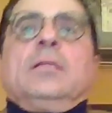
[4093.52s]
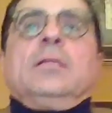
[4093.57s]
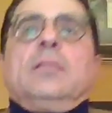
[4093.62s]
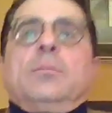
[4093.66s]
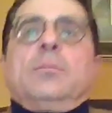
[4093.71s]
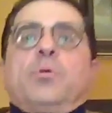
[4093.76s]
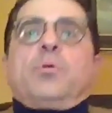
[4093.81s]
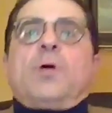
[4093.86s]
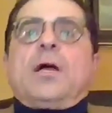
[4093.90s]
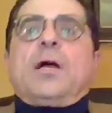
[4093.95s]

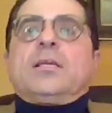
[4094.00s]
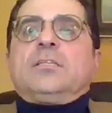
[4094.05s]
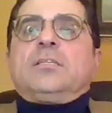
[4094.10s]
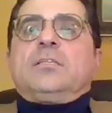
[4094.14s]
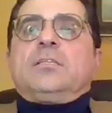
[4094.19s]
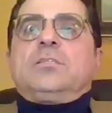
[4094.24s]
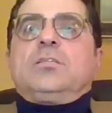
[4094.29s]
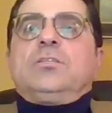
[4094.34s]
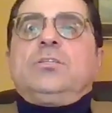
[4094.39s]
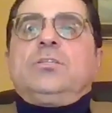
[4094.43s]
The
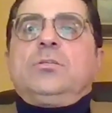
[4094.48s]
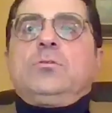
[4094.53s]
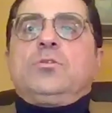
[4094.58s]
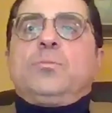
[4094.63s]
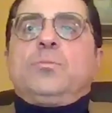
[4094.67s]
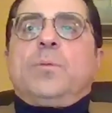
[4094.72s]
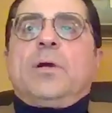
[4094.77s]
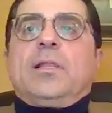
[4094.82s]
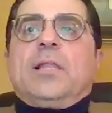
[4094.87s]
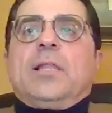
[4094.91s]
process is
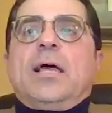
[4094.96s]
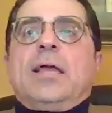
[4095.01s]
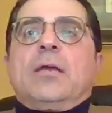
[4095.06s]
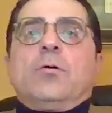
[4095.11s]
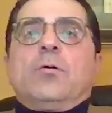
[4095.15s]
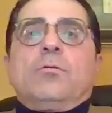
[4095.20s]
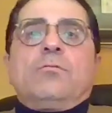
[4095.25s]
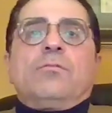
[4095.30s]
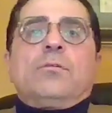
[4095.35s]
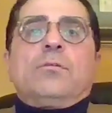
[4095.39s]
used by
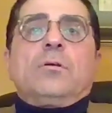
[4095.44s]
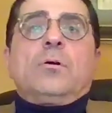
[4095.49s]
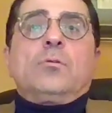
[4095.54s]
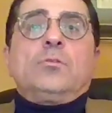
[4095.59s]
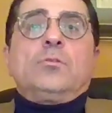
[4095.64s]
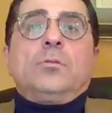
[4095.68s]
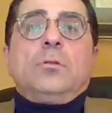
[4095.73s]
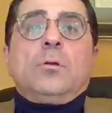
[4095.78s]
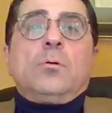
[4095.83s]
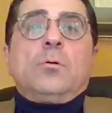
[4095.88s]
LIGO and Virgo
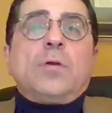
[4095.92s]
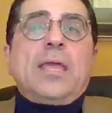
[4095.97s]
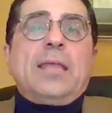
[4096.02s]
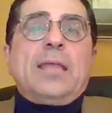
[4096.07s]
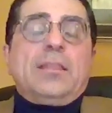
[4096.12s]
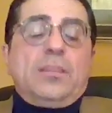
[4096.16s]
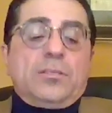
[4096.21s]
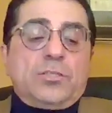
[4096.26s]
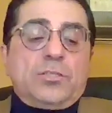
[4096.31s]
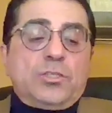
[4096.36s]
to
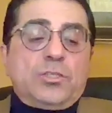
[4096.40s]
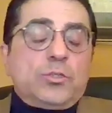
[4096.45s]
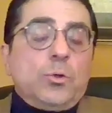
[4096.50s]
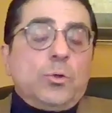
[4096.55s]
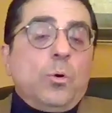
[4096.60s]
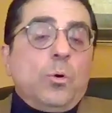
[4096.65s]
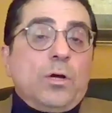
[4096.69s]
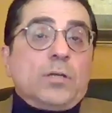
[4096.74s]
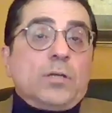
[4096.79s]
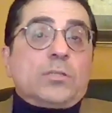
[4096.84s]
locate the
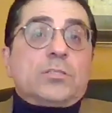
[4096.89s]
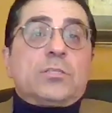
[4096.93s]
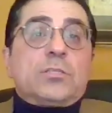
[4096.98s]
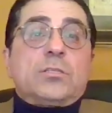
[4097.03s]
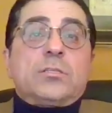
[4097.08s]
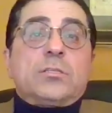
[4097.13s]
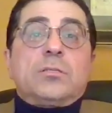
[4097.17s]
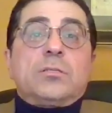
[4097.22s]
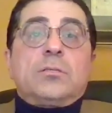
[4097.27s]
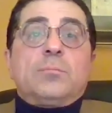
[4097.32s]

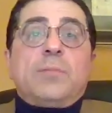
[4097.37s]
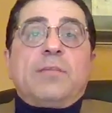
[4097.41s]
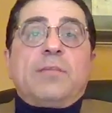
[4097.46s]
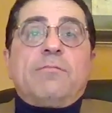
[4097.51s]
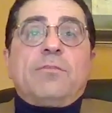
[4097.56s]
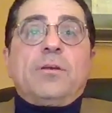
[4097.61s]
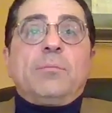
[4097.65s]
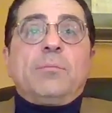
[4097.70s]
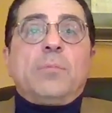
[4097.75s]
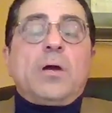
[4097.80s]
source. My
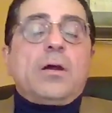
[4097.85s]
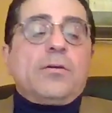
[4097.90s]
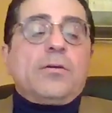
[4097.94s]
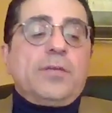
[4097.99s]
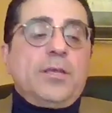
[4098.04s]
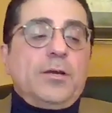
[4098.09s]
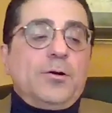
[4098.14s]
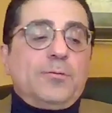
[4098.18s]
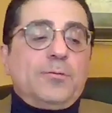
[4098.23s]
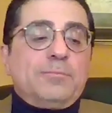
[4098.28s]
friend
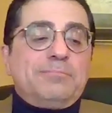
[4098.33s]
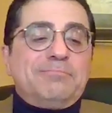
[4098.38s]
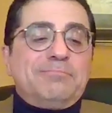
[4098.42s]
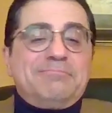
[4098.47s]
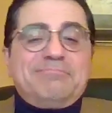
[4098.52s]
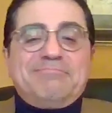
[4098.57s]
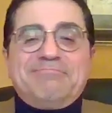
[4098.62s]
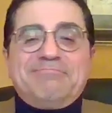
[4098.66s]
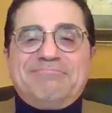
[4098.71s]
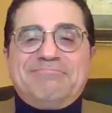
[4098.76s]
Mario.
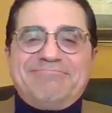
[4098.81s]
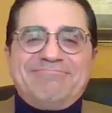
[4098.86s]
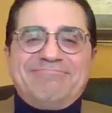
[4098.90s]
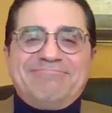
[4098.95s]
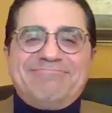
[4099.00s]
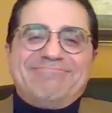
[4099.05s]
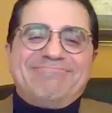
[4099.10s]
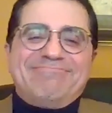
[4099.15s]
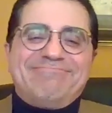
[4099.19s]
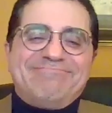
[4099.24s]

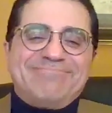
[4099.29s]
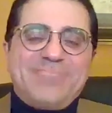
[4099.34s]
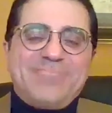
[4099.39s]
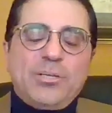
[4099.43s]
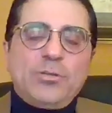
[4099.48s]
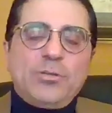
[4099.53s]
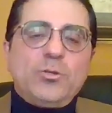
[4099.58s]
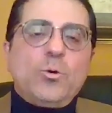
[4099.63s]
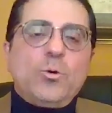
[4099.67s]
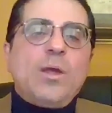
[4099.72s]

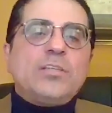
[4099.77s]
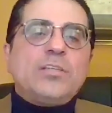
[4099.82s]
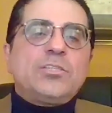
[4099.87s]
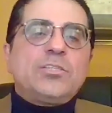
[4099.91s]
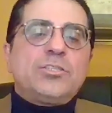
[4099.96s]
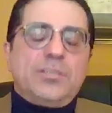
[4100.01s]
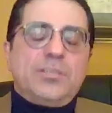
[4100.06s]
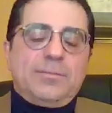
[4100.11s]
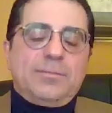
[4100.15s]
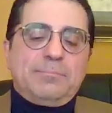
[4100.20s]
Good
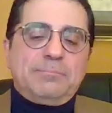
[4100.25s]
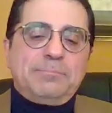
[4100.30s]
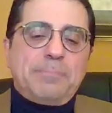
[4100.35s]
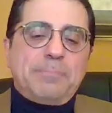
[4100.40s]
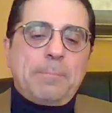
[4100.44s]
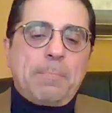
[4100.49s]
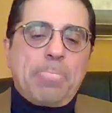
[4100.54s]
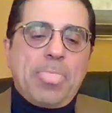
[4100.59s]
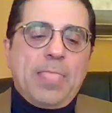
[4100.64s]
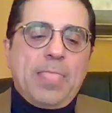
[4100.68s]
question.
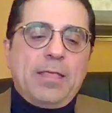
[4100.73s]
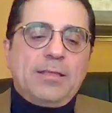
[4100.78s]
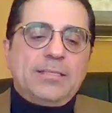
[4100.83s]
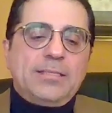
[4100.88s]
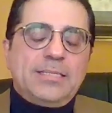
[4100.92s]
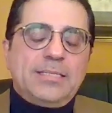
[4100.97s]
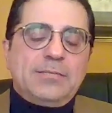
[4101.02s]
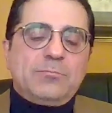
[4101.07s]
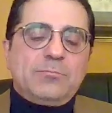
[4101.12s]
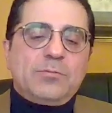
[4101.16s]

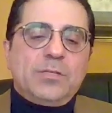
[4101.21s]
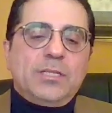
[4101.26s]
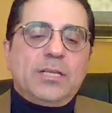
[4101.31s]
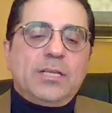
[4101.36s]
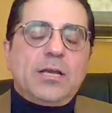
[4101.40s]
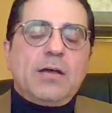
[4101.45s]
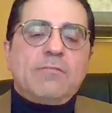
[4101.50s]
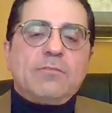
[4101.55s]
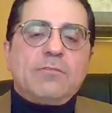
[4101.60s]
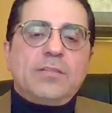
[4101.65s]
Didn't really
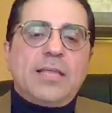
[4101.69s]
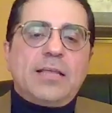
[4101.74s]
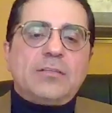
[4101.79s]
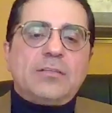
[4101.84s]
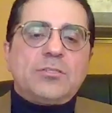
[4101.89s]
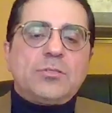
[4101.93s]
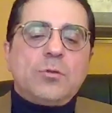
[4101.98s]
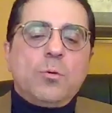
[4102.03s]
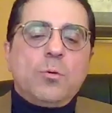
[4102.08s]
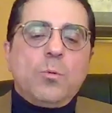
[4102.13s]
cover that
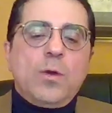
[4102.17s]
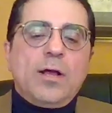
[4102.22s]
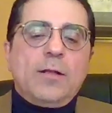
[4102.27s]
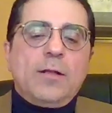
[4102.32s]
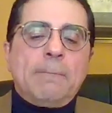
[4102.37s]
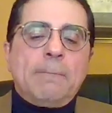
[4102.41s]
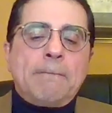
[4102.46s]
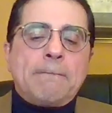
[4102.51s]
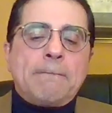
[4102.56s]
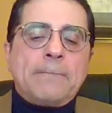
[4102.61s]
so
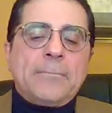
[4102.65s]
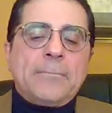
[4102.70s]
well.